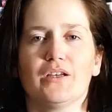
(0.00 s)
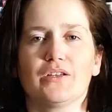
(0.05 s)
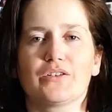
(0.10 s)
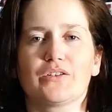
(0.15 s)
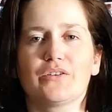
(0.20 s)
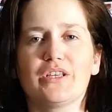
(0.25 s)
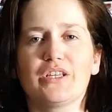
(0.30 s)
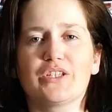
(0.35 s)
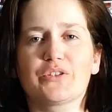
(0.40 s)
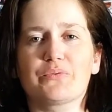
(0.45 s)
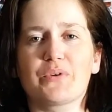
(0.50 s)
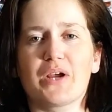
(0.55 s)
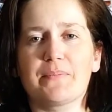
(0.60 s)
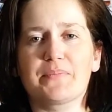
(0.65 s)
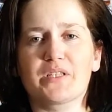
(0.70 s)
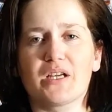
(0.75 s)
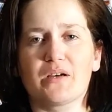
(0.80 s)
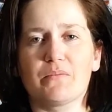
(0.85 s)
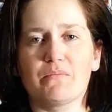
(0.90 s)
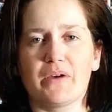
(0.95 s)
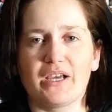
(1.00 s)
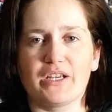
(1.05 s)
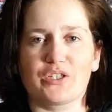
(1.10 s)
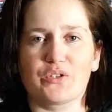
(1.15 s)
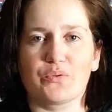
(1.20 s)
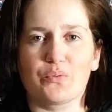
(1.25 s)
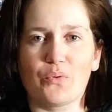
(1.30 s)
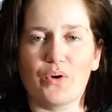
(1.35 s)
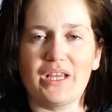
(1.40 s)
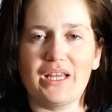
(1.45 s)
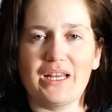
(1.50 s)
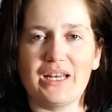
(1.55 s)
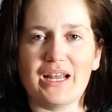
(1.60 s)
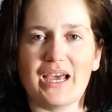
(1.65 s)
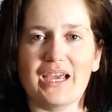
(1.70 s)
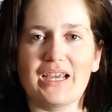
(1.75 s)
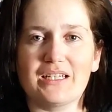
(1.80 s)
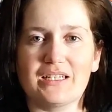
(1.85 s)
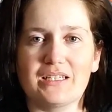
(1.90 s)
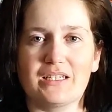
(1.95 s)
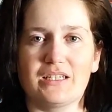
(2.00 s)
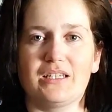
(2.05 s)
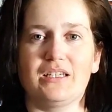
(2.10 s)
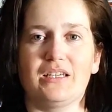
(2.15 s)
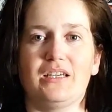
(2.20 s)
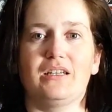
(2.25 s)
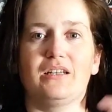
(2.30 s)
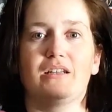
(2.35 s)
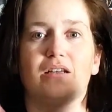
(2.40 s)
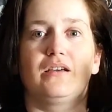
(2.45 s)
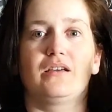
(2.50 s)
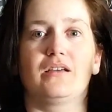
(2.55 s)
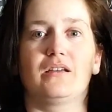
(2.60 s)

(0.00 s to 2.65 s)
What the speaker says: So this wraps up my 2019